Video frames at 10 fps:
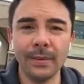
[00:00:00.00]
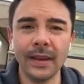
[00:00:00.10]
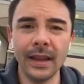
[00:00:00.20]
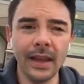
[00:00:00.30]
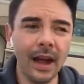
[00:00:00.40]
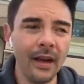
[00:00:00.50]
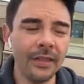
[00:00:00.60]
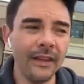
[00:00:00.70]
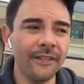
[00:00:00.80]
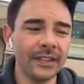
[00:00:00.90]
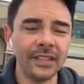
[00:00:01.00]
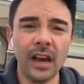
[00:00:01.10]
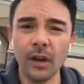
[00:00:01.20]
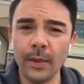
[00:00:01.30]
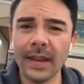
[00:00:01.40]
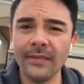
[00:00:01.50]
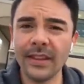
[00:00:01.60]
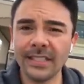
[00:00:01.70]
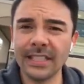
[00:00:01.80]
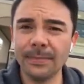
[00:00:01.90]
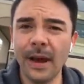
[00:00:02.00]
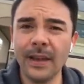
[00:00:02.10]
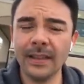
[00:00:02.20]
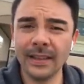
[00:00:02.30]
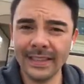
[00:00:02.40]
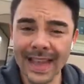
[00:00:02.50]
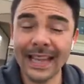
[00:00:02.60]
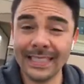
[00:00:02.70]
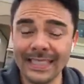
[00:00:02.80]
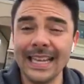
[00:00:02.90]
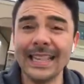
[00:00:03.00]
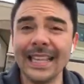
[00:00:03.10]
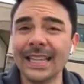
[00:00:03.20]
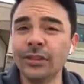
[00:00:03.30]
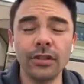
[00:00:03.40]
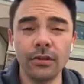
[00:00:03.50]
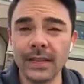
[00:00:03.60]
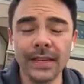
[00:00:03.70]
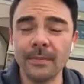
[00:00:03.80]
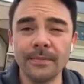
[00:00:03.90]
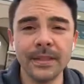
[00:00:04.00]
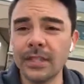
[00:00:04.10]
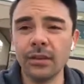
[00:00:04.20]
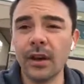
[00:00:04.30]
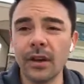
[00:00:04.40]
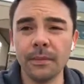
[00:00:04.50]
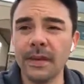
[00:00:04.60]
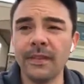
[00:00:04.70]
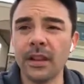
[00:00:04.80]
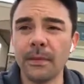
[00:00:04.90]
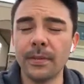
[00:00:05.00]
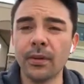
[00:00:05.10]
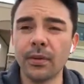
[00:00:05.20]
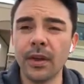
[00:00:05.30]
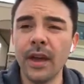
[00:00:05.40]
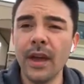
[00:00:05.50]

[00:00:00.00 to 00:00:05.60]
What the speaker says: But if it's not a rank advancing spot yet, then you don't need them to do a 100 PV LRP order.